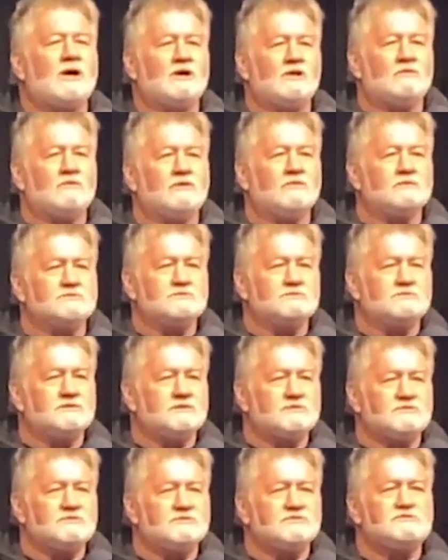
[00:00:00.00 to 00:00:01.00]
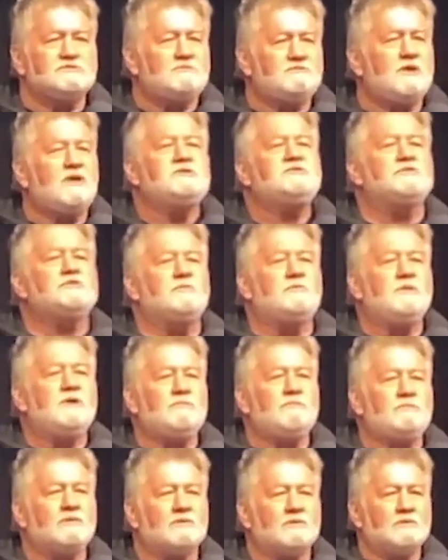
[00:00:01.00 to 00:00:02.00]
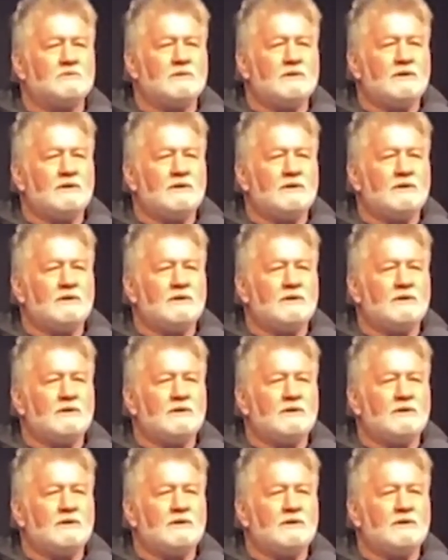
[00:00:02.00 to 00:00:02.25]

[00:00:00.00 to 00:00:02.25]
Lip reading: girls because they're special people,